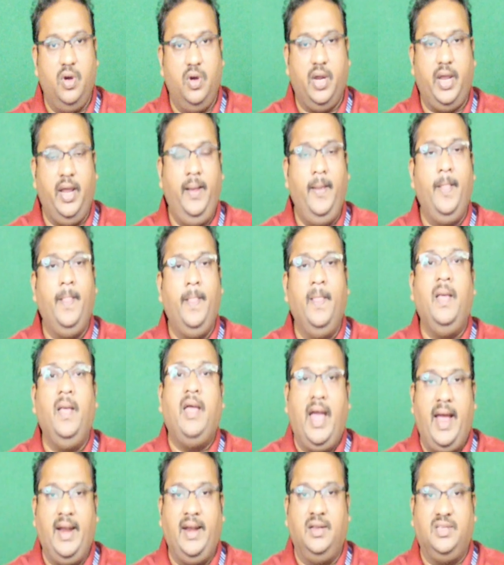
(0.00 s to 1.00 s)
Okay,
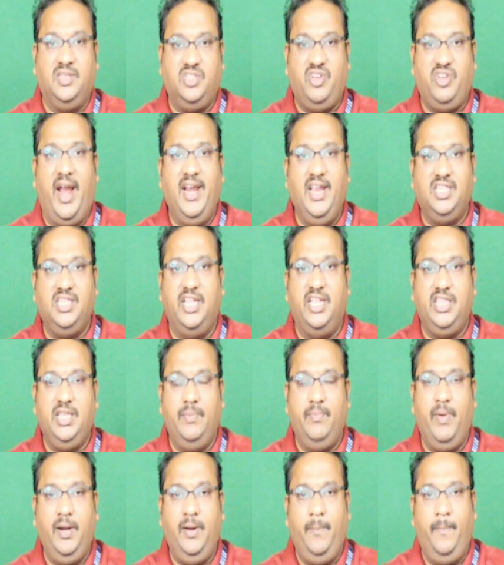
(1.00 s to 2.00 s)
and stride is
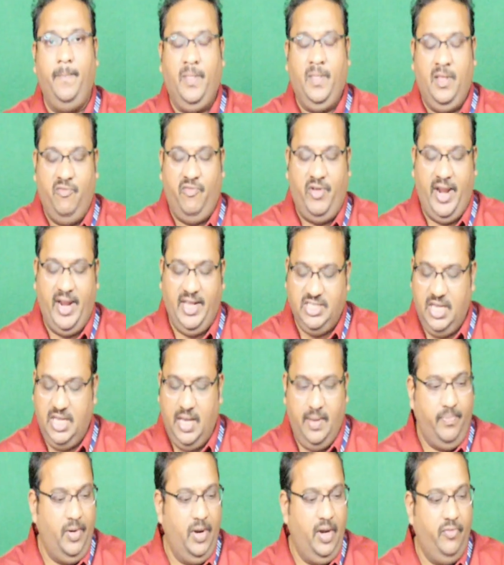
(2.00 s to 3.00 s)
nothing but, for
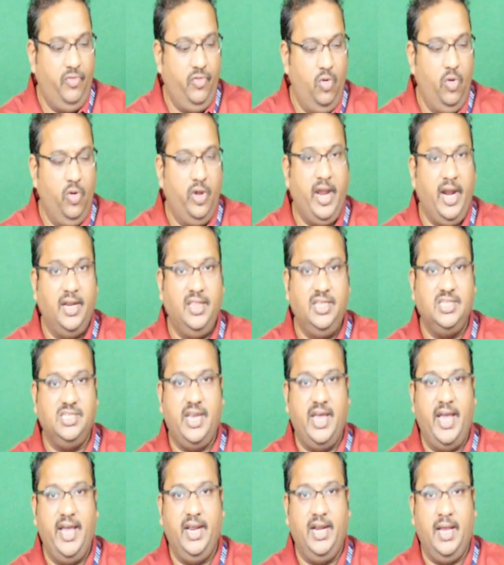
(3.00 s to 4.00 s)
example, if you look at this
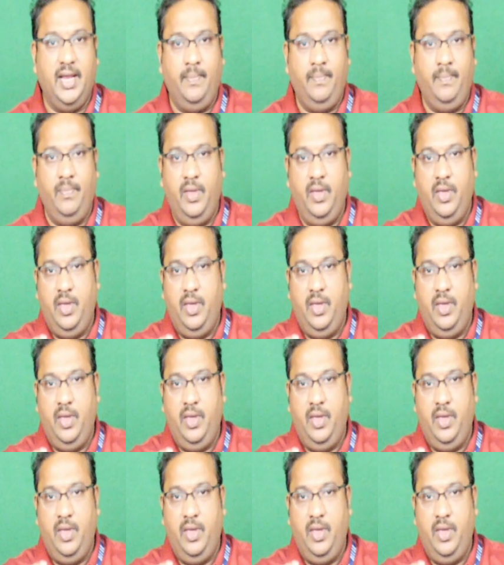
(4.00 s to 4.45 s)
diagram,